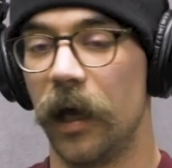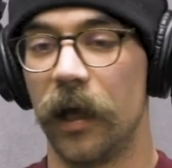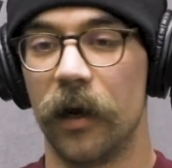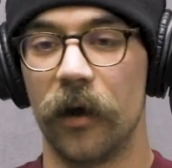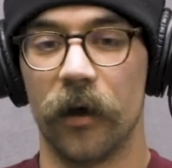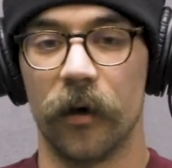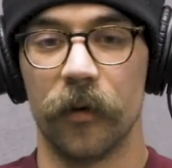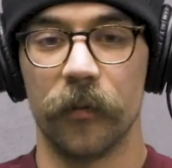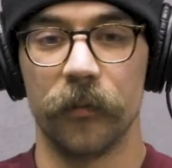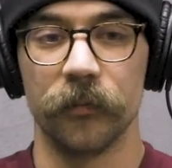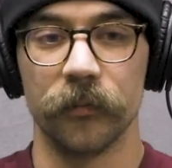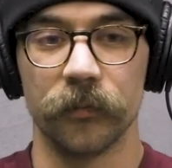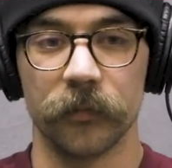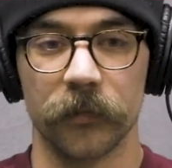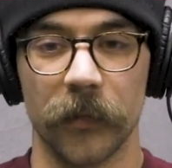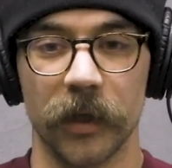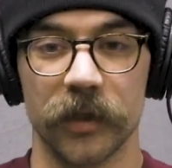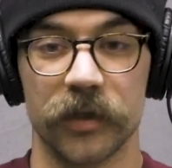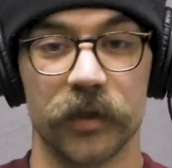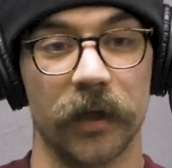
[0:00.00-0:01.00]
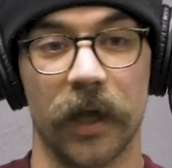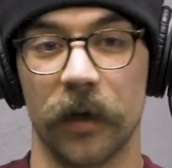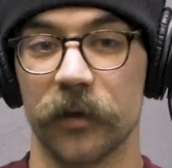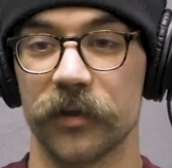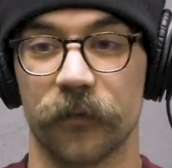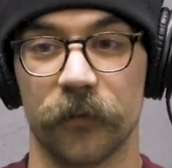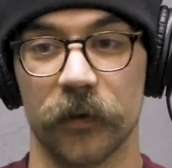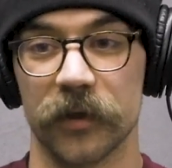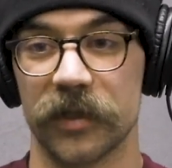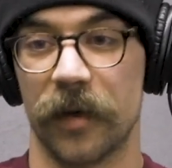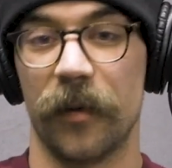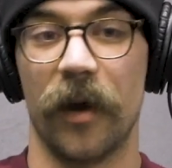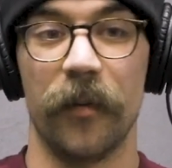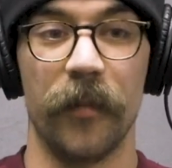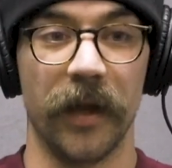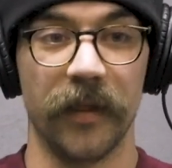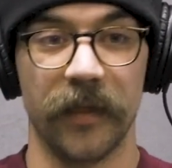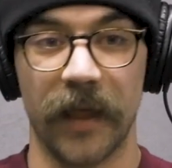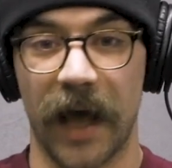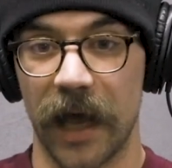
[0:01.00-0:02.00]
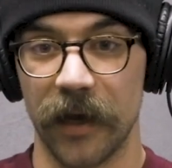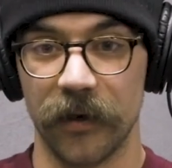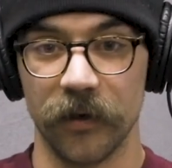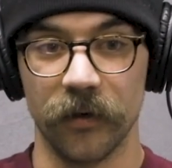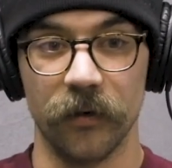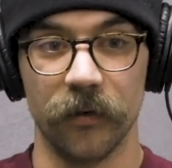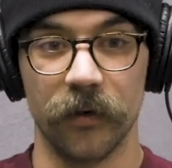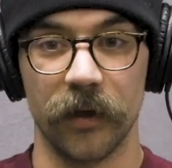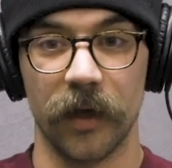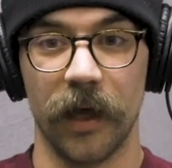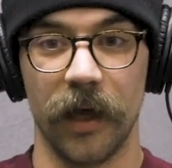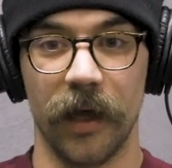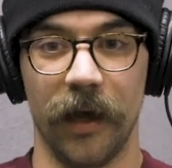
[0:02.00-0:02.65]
And so that was the first time I met that dude.